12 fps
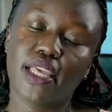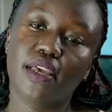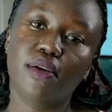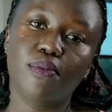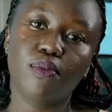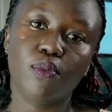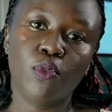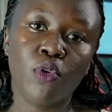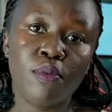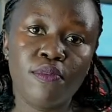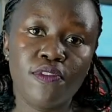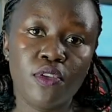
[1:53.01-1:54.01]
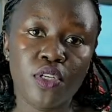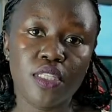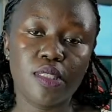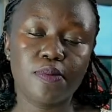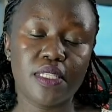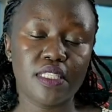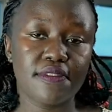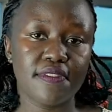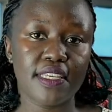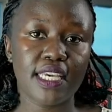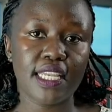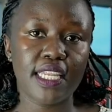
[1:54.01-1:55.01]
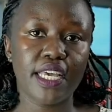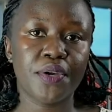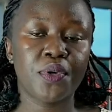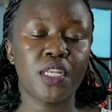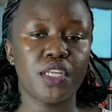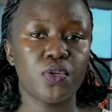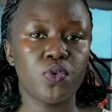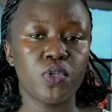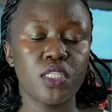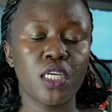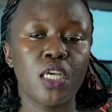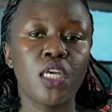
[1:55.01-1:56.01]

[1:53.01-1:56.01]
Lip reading: like warm fluids specifically are really good